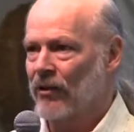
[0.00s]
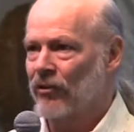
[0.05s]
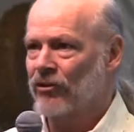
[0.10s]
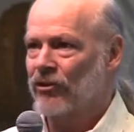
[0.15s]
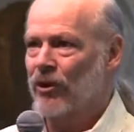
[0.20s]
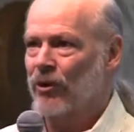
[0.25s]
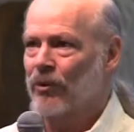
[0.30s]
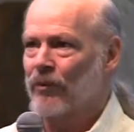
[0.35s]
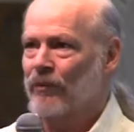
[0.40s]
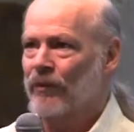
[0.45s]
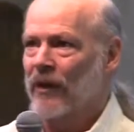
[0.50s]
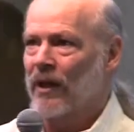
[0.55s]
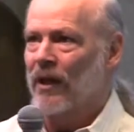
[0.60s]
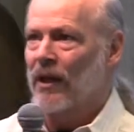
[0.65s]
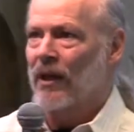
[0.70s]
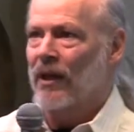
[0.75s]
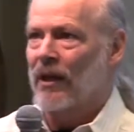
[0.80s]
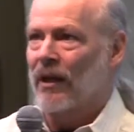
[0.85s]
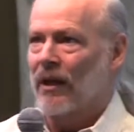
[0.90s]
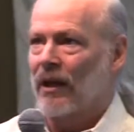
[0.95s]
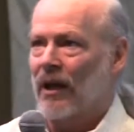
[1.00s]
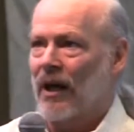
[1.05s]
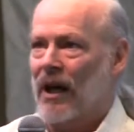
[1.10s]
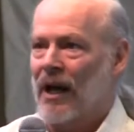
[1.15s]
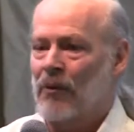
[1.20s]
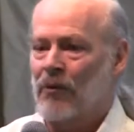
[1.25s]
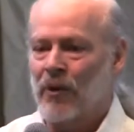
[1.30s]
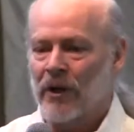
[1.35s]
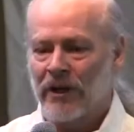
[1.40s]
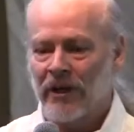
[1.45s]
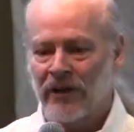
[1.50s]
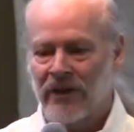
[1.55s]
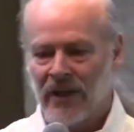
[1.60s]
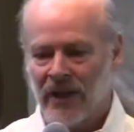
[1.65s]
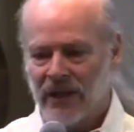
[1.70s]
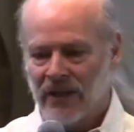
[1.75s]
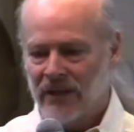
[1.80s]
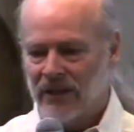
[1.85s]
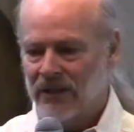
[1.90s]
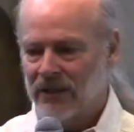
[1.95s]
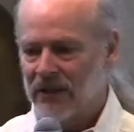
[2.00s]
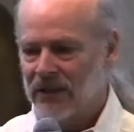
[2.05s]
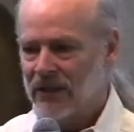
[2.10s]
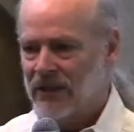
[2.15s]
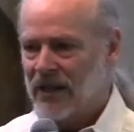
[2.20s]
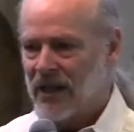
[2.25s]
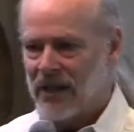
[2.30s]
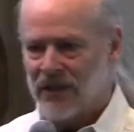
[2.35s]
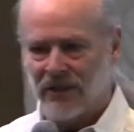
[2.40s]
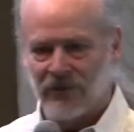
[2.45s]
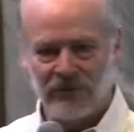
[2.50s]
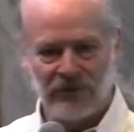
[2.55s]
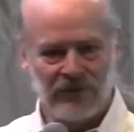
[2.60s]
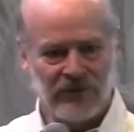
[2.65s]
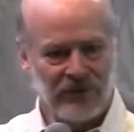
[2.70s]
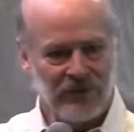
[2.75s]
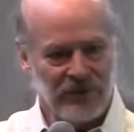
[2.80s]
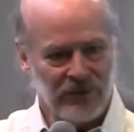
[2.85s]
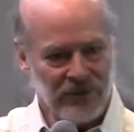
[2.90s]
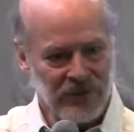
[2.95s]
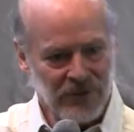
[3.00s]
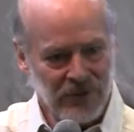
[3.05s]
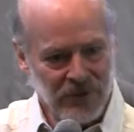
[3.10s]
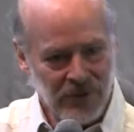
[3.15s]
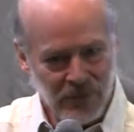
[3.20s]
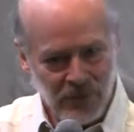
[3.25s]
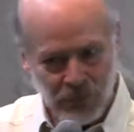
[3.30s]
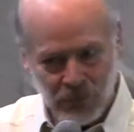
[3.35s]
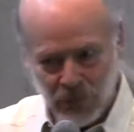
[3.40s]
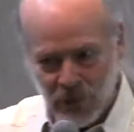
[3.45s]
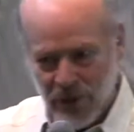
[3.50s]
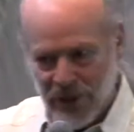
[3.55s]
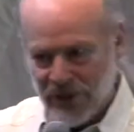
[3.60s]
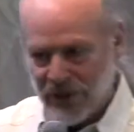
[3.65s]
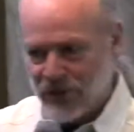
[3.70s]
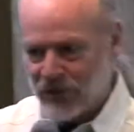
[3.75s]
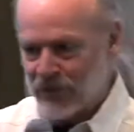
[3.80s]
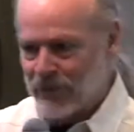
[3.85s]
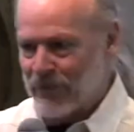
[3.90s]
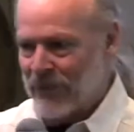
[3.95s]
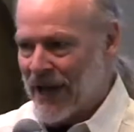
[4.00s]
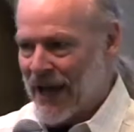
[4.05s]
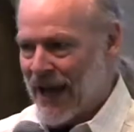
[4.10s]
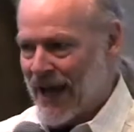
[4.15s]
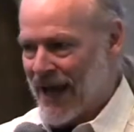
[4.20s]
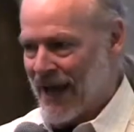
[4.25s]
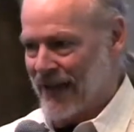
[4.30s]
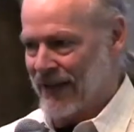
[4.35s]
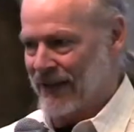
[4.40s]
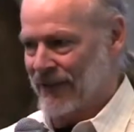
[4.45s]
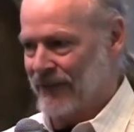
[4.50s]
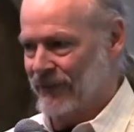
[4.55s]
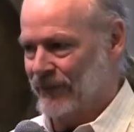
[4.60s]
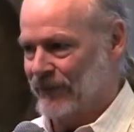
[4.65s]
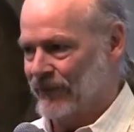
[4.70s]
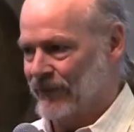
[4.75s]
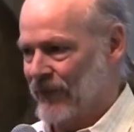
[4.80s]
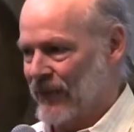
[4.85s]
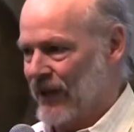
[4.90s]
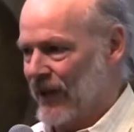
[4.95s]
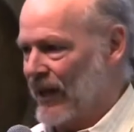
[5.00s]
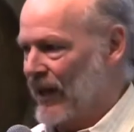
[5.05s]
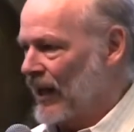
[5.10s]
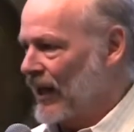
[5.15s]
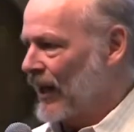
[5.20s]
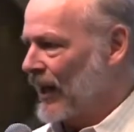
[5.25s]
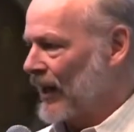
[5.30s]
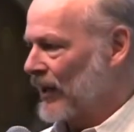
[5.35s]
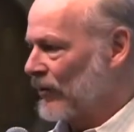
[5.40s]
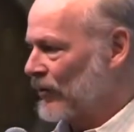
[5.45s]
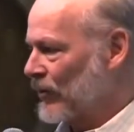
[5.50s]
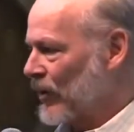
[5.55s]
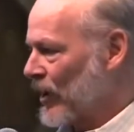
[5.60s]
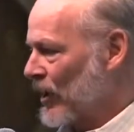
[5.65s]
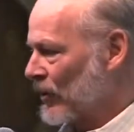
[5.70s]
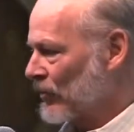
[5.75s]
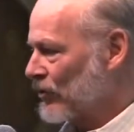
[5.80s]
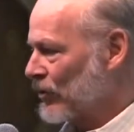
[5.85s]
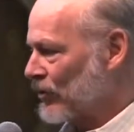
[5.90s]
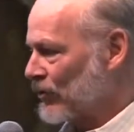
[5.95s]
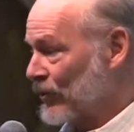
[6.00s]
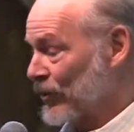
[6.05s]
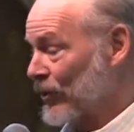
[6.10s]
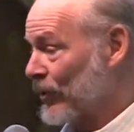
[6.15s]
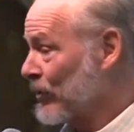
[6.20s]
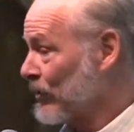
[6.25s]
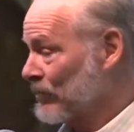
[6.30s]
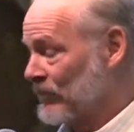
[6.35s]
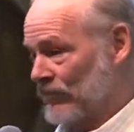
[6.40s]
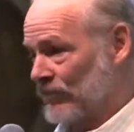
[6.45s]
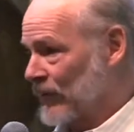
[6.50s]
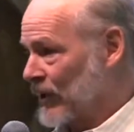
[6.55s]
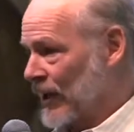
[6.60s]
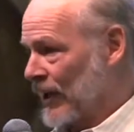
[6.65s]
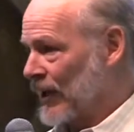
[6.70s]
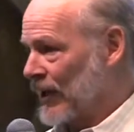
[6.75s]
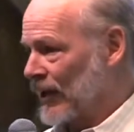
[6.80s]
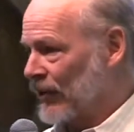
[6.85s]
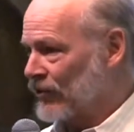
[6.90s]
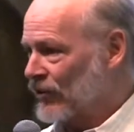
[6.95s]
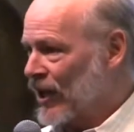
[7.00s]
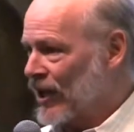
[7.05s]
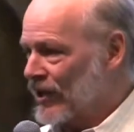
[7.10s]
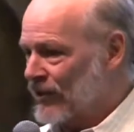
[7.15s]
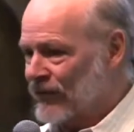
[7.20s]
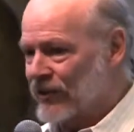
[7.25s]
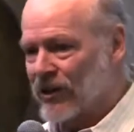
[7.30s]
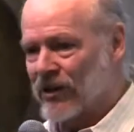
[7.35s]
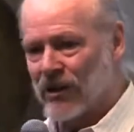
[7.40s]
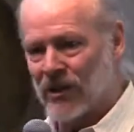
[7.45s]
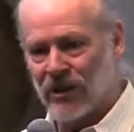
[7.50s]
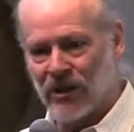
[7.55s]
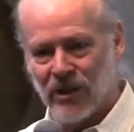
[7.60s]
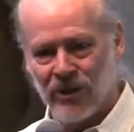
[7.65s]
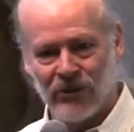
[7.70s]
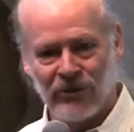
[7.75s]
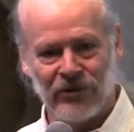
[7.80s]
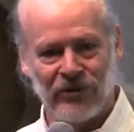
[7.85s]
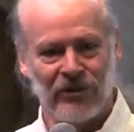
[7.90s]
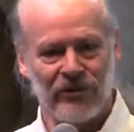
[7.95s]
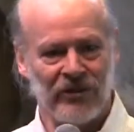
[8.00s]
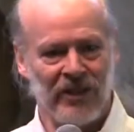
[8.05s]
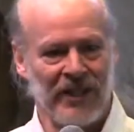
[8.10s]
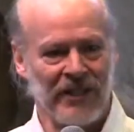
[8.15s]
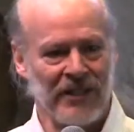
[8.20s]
So I want to then kind of bring this back and talk just for, as kind of to close this